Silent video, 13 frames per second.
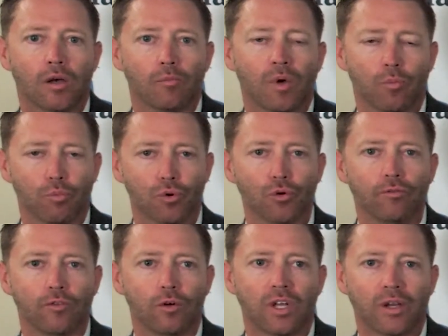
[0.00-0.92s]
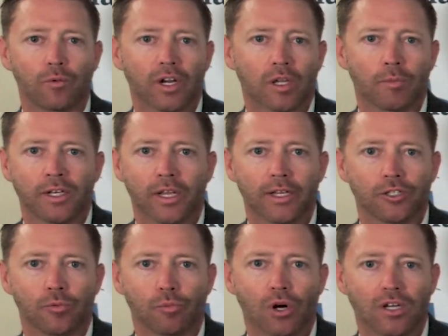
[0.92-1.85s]
approval and
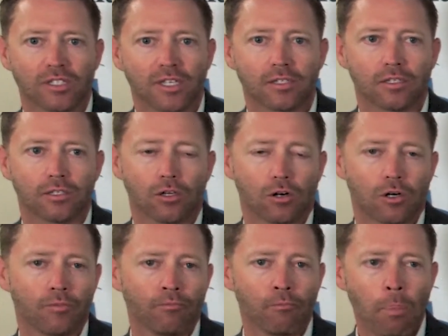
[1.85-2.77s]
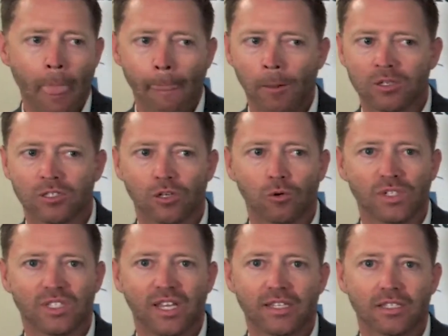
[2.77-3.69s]
recommendation processes are. So
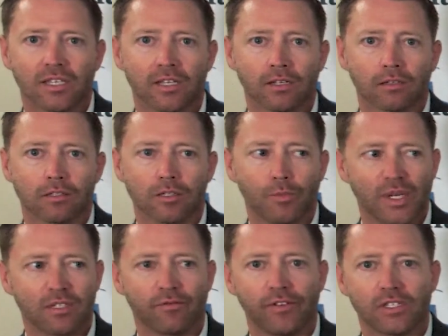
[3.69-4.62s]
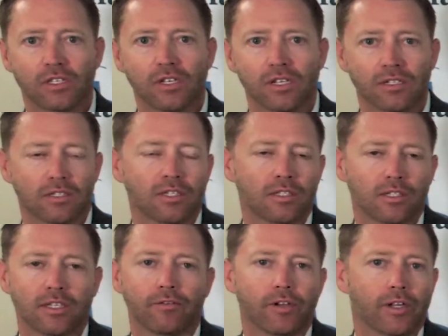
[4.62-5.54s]
with testing, specificity and
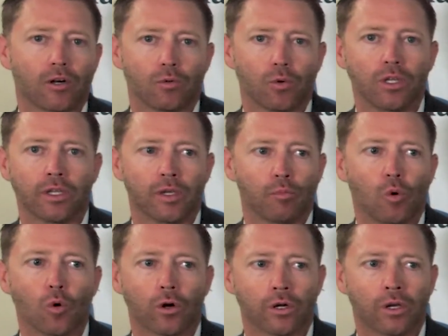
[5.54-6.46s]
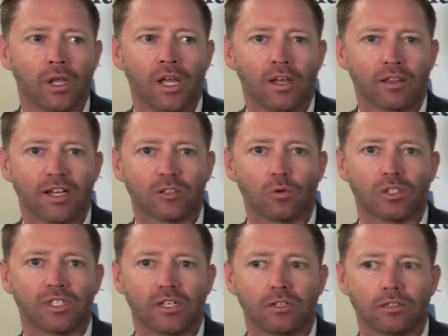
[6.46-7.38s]
sensitivity are really important. That's
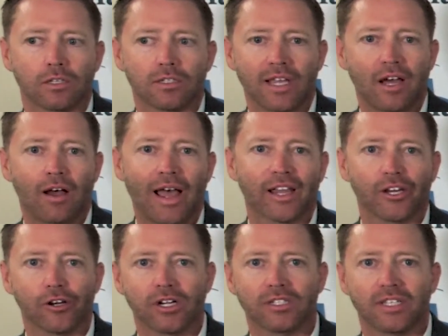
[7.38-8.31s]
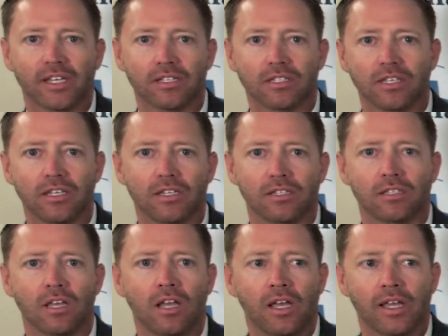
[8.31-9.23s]
what tells us how accurate a test
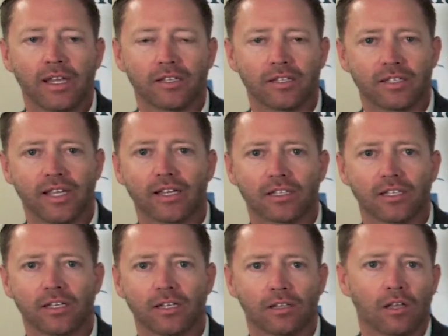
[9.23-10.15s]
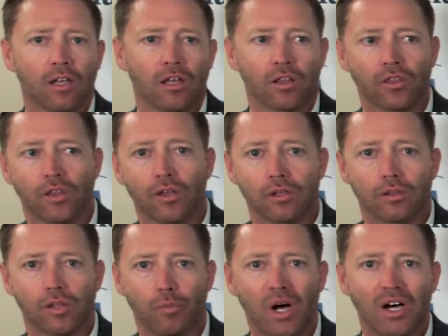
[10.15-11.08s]
is in detecting
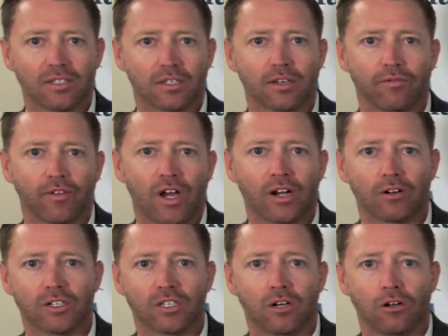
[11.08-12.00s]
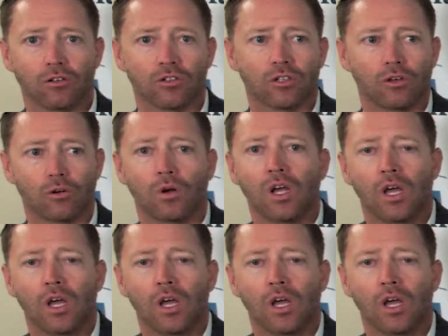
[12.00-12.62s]
the positive virus, and also